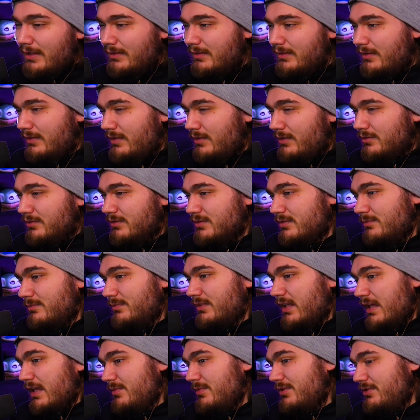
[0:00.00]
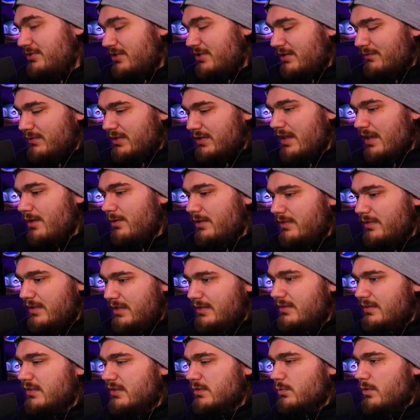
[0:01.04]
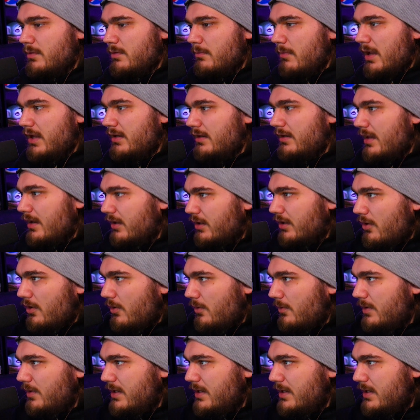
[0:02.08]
to deal some damage every now and then. This one might not go